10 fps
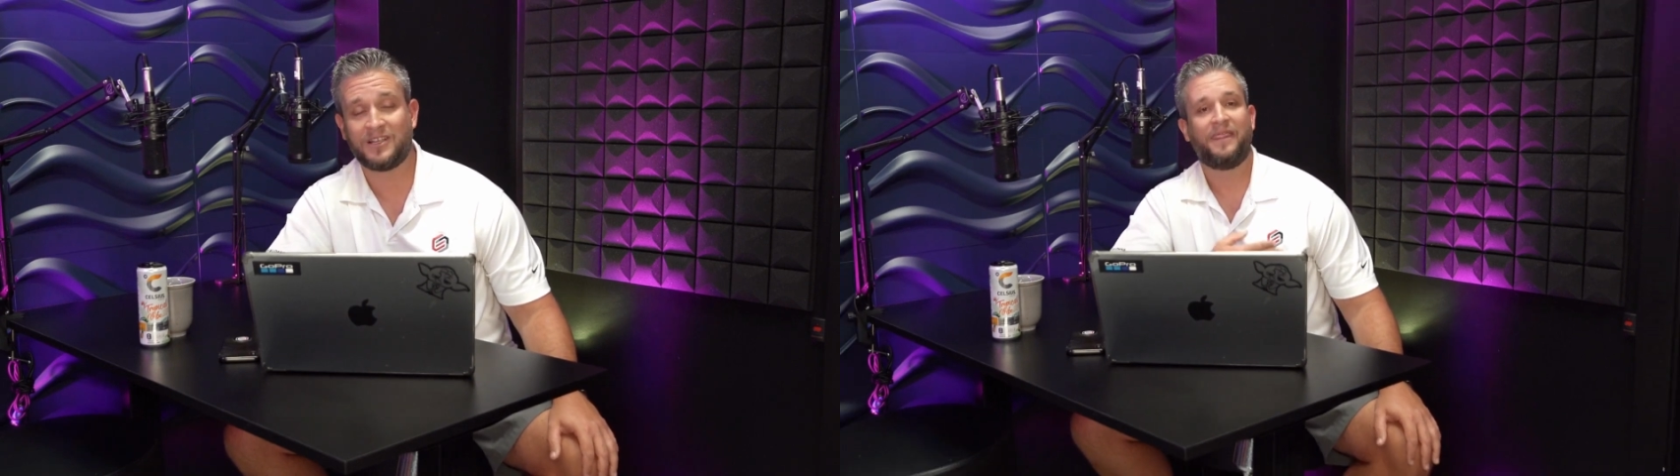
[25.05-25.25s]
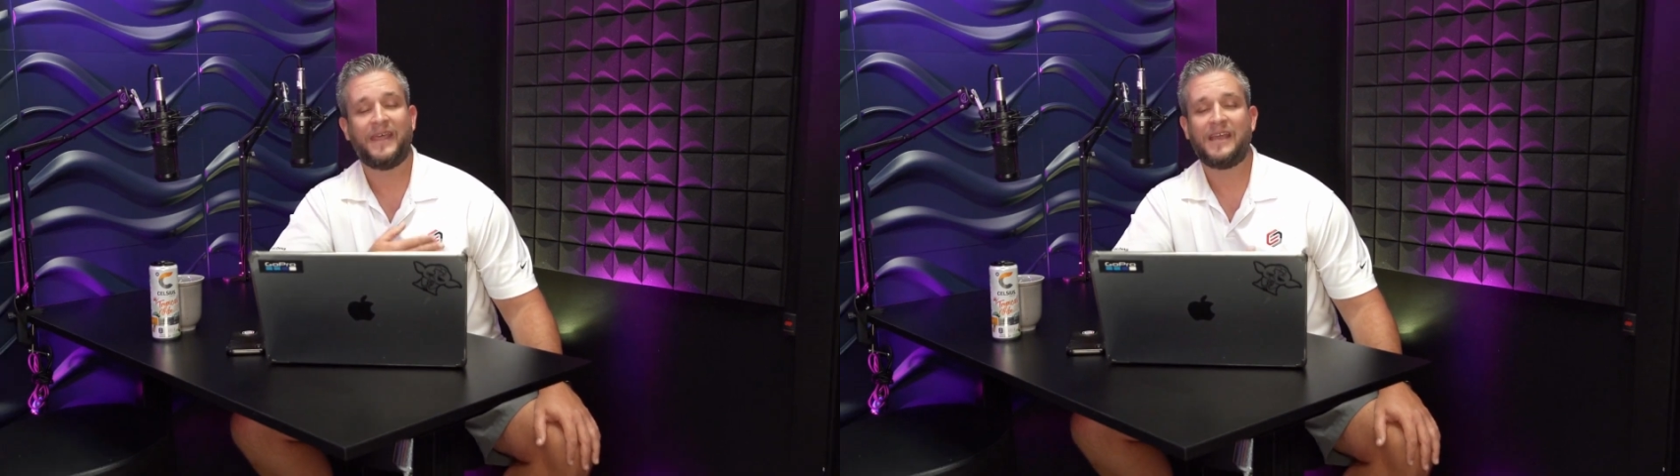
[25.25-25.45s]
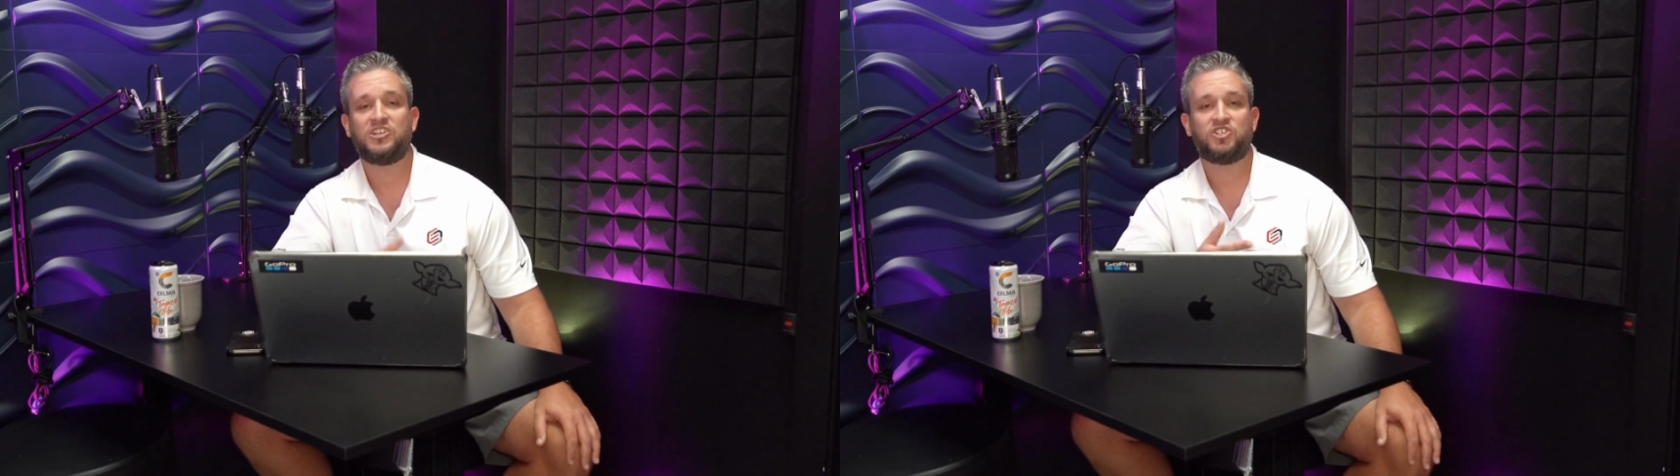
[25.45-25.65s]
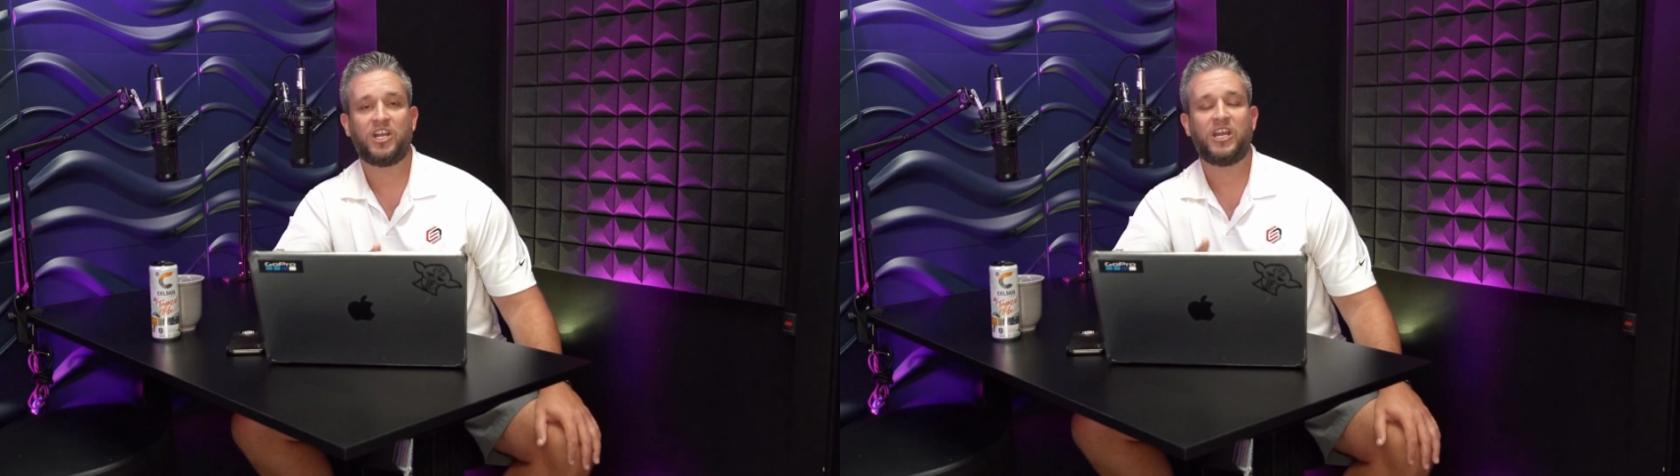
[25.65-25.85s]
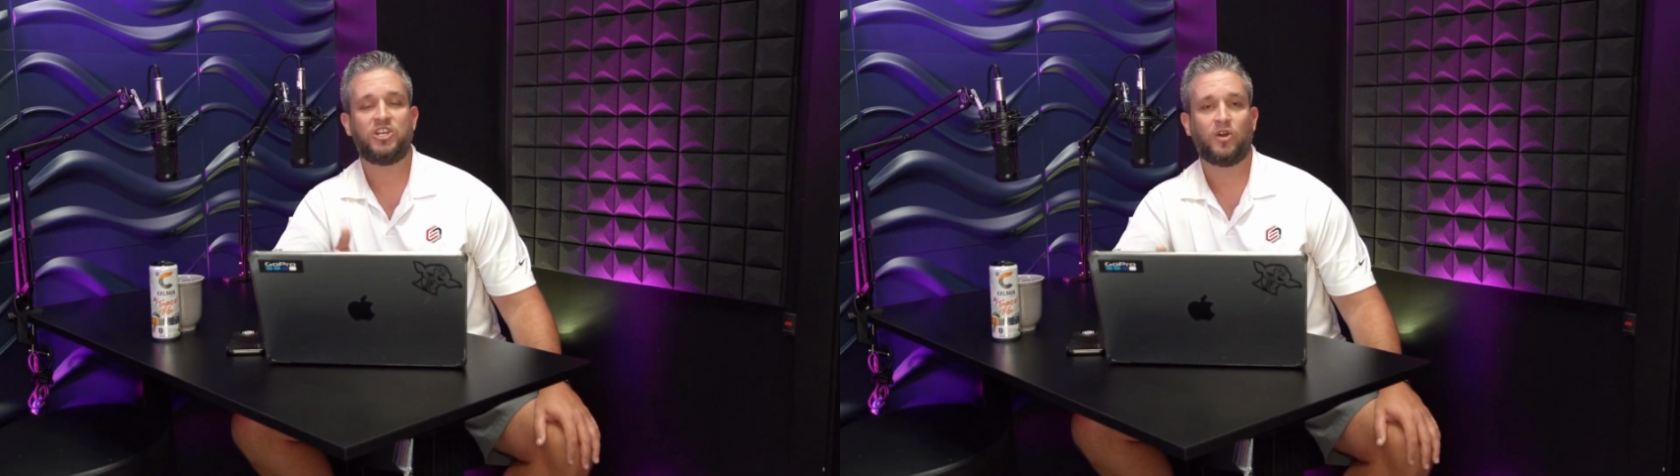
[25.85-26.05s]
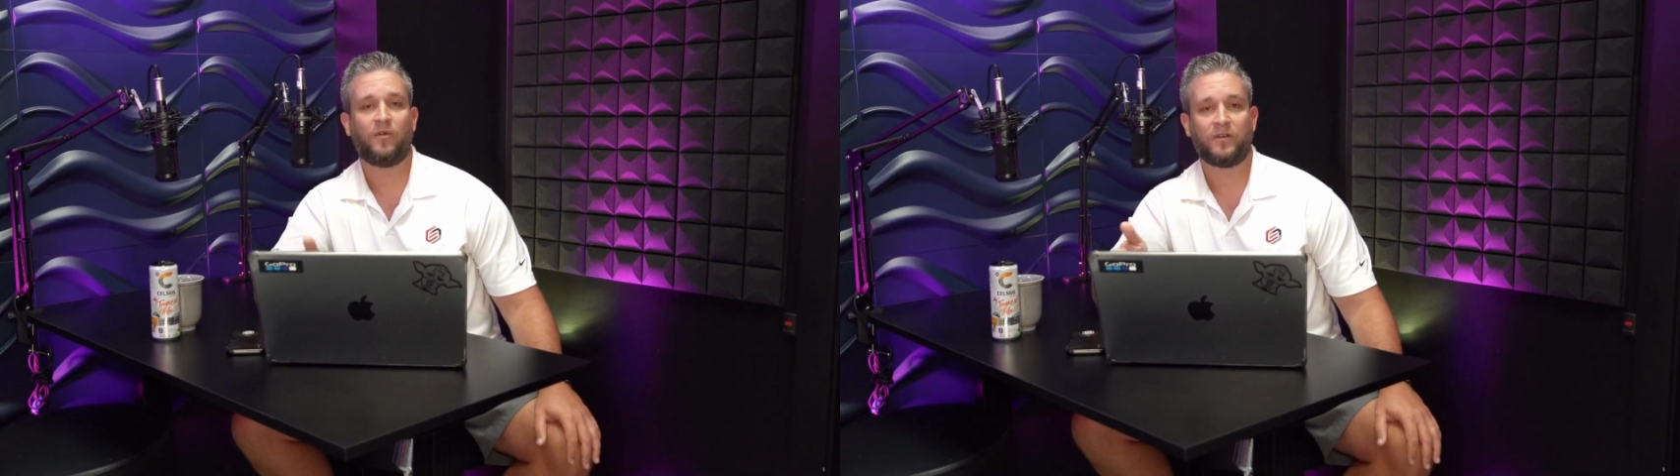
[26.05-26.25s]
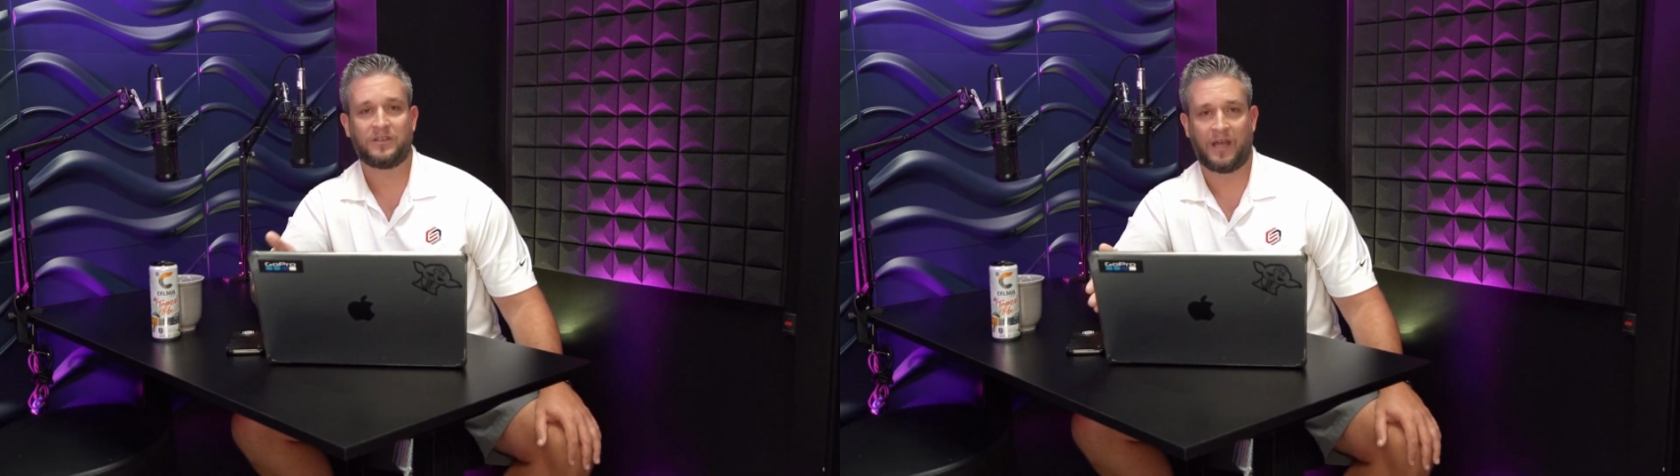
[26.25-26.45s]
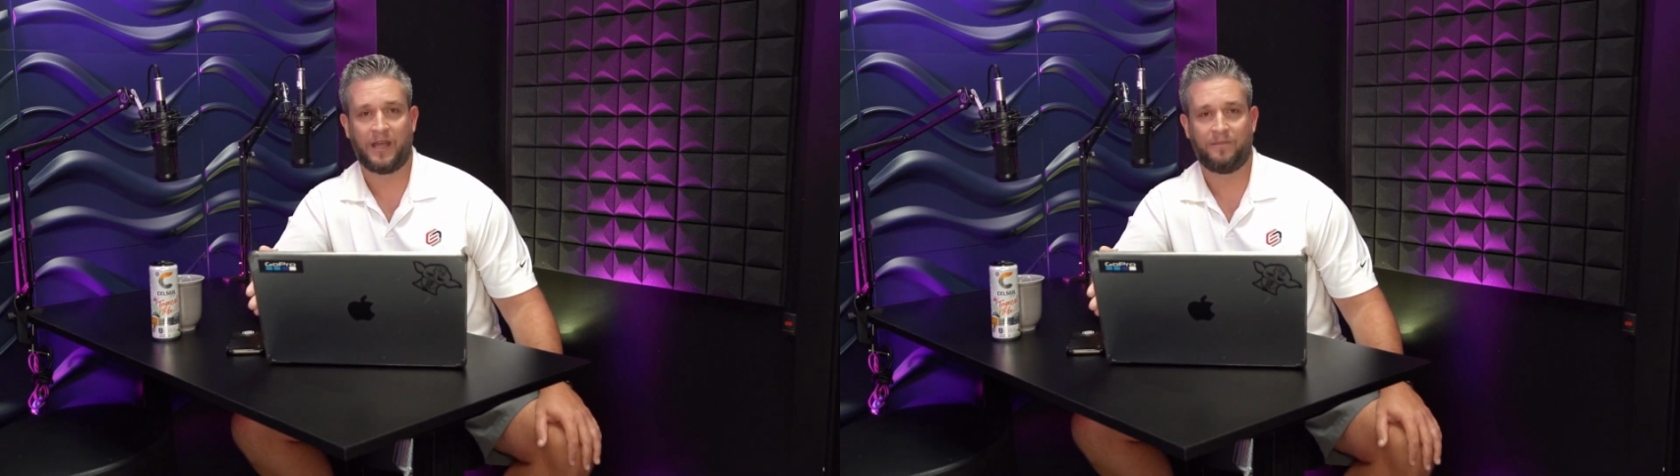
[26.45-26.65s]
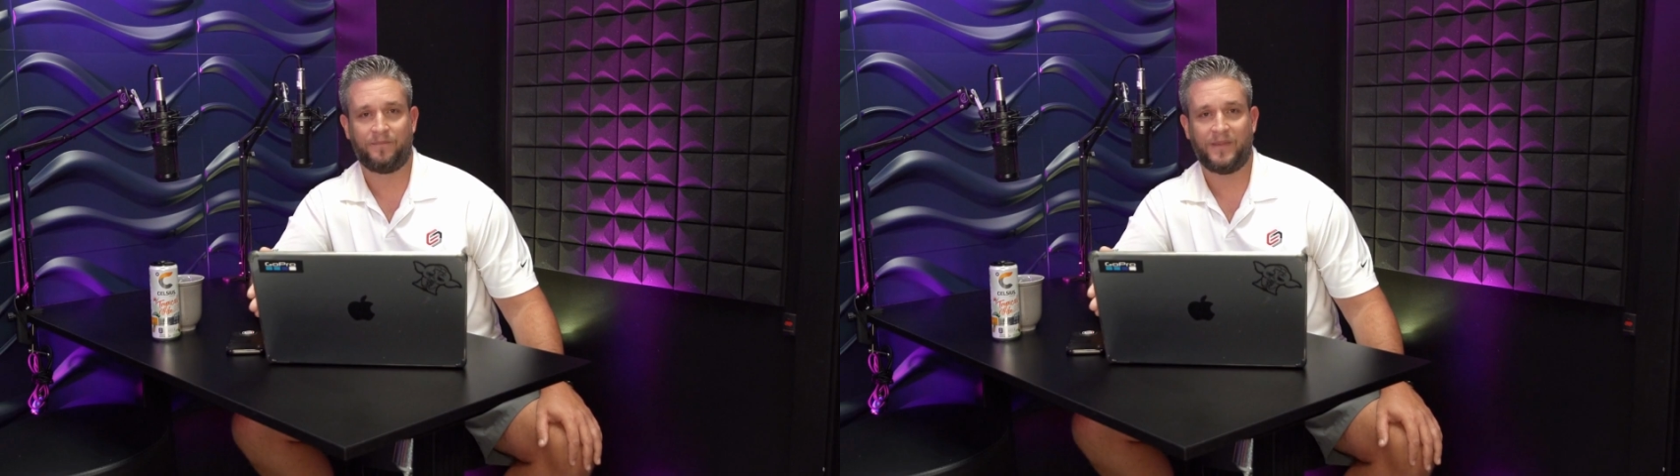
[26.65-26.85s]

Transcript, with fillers: Things change over time.